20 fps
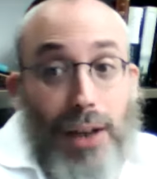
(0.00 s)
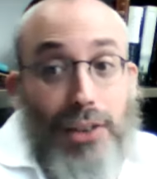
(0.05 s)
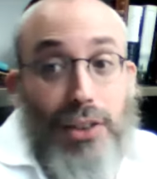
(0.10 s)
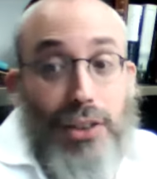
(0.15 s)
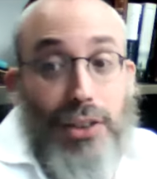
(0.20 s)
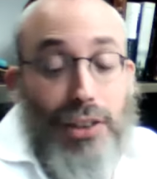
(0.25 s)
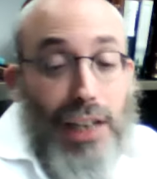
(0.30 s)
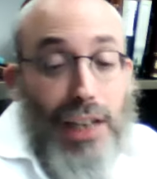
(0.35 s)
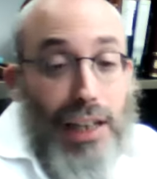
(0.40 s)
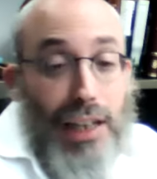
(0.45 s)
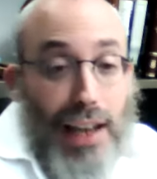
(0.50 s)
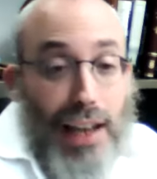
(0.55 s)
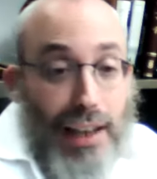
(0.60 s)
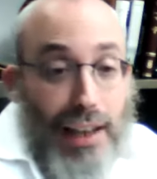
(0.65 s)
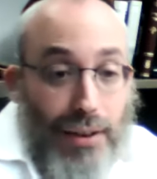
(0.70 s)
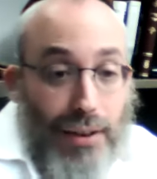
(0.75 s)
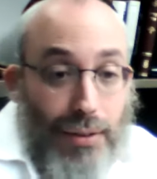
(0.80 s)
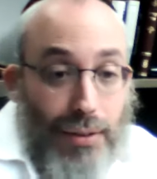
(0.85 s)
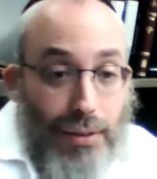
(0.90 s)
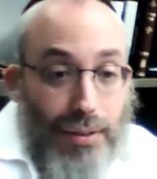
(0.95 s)
should she
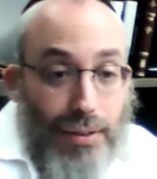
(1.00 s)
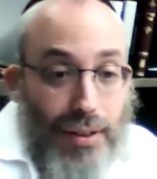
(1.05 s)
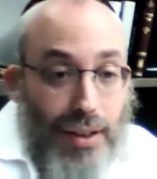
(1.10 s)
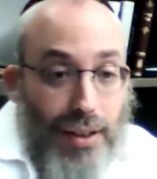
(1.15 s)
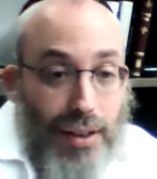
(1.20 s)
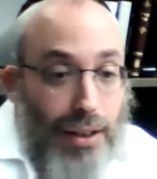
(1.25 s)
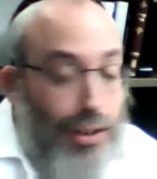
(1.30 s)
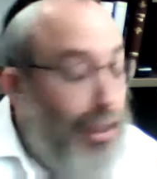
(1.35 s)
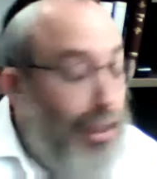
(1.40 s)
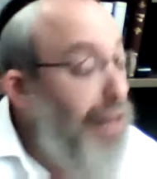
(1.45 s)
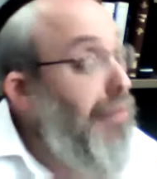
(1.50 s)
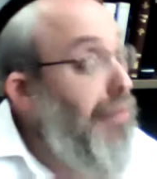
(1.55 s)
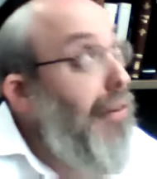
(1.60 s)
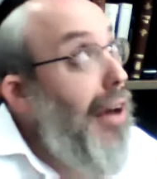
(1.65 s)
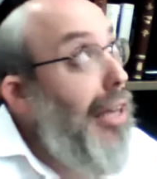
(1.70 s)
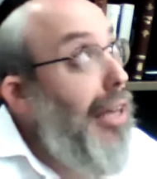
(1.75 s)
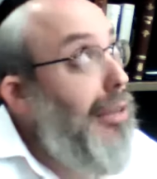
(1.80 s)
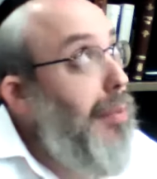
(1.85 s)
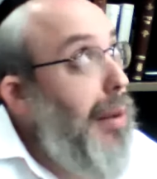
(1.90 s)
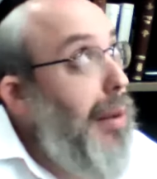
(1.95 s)
like you? She
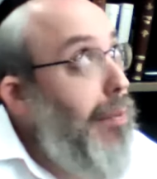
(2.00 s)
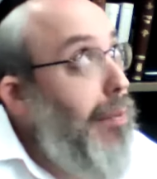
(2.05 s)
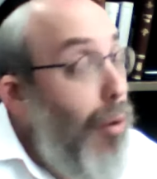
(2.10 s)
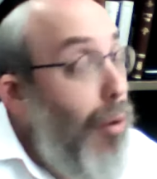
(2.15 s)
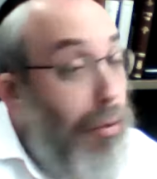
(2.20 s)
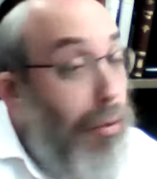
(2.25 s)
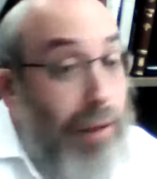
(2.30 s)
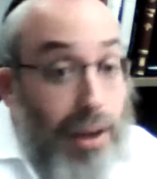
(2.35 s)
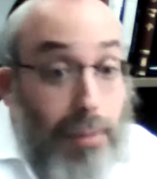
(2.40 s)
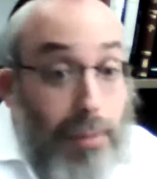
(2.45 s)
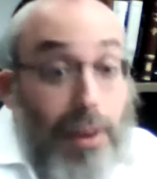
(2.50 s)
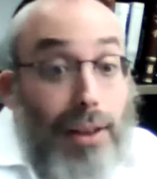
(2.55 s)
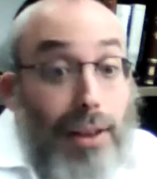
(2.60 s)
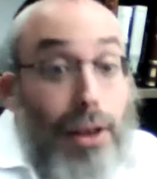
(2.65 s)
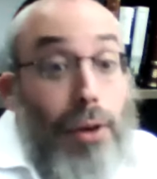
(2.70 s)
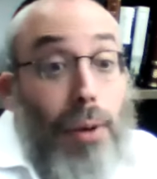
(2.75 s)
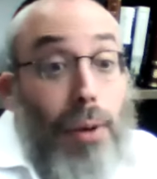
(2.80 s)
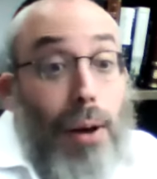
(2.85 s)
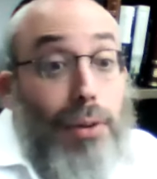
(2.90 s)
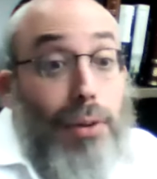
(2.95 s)
finds me boring. Well,
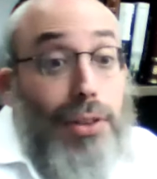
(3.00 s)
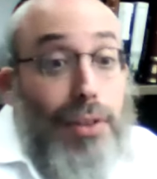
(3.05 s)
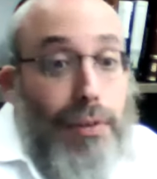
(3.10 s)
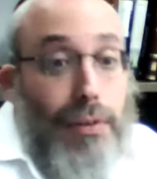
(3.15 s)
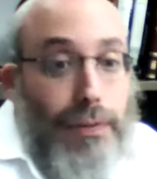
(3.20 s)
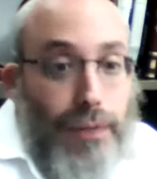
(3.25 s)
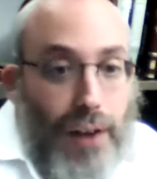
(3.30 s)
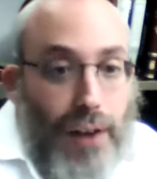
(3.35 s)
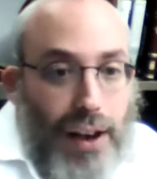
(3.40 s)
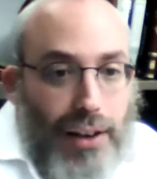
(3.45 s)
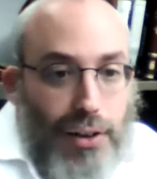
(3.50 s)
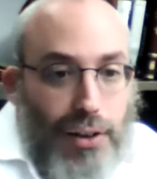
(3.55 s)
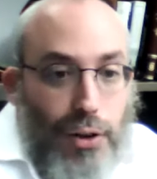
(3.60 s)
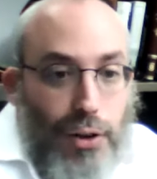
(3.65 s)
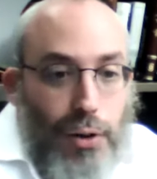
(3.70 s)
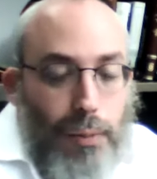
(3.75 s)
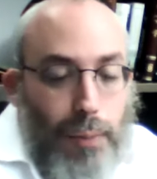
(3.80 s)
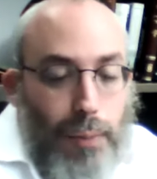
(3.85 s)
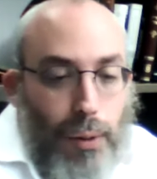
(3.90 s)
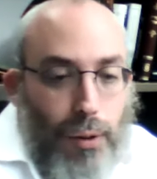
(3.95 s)
you also find
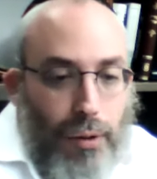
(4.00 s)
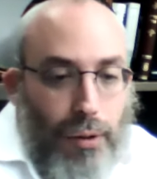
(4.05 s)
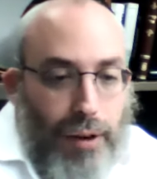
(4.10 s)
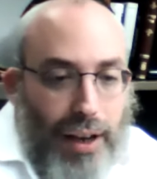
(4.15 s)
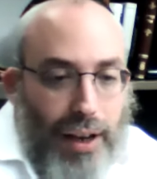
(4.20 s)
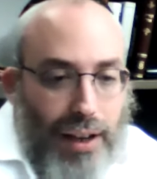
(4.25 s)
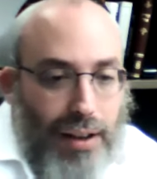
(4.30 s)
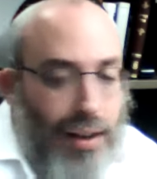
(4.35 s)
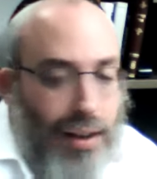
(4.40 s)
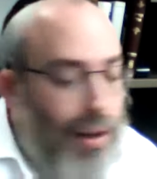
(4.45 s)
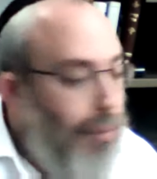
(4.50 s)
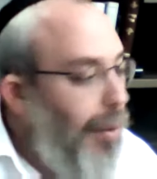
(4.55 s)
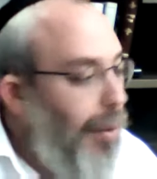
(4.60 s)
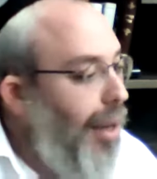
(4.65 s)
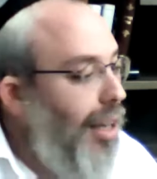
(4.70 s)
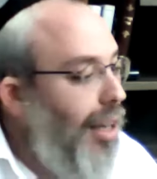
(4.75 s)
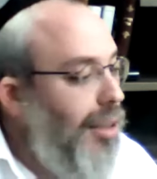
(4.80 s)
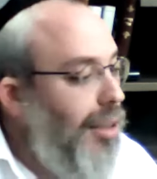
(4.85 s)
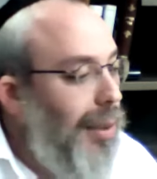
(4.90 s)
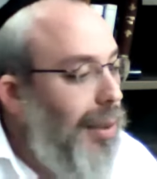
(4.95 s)
you boring. My
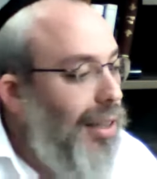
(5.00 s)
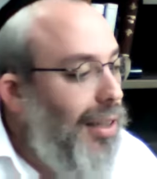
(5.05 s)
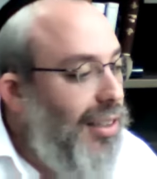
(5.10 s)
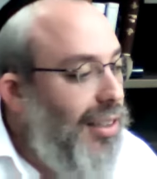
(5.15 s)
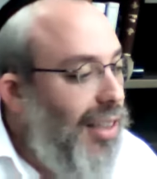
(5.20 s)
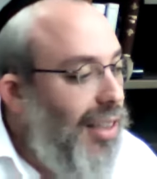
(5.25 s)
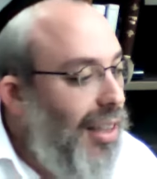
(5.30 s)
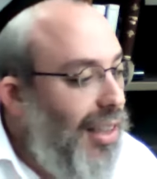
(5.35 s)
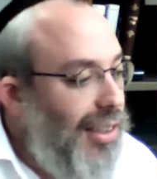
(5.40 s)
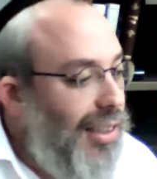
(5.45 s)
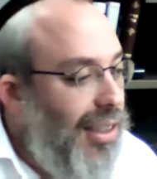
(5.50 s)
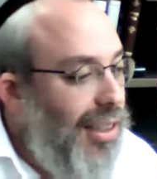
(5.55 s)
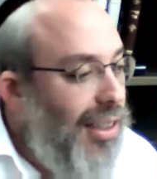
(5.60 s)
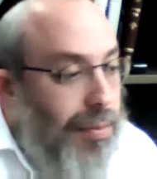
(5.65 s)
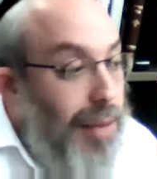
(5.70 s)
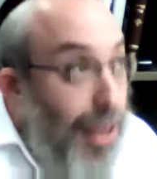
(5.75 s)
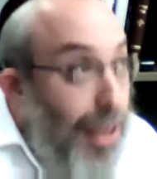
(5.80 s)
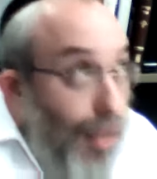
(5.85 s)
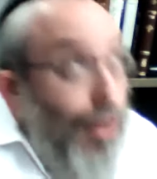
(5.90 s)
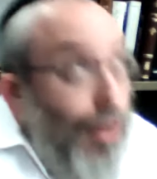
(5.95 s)
husband doesn't listen to
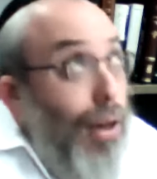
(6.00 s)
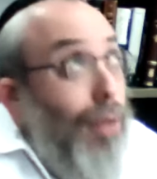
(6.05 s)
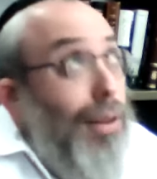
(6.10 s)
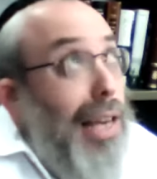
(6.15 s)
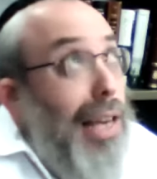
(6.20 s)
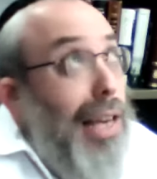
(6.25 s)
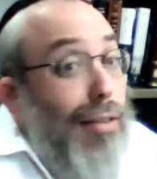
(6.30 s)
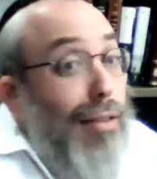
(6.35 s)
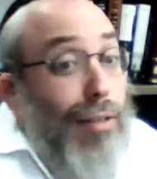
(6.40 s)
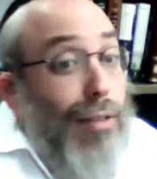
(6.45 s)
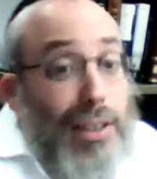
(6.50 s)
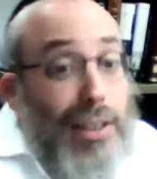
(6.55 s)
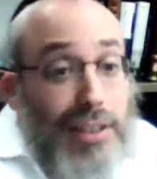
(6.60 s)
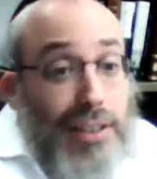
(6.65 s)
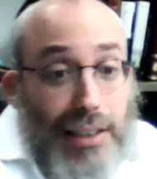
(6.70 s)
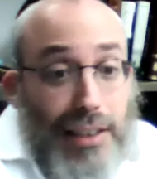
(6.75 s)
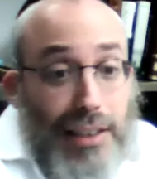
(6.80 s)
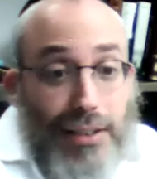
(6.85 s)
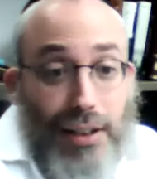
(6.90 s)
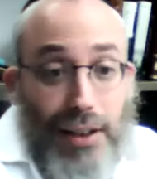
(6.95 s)
me. You don't need to
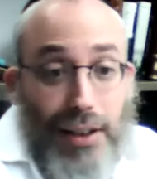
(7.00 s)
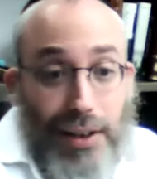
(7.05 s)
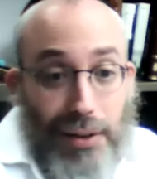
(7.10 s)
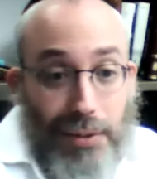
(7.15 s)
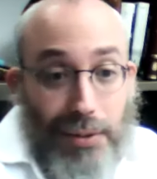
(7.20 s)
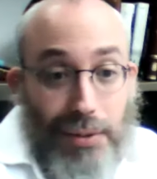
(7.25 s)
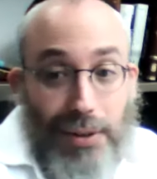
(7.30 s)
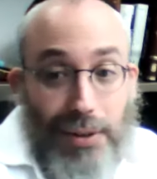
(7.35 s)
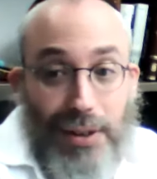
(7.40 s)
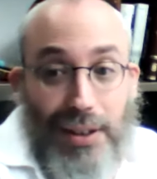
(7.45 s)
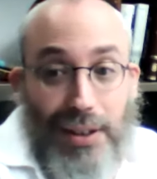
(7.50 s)
listen to you.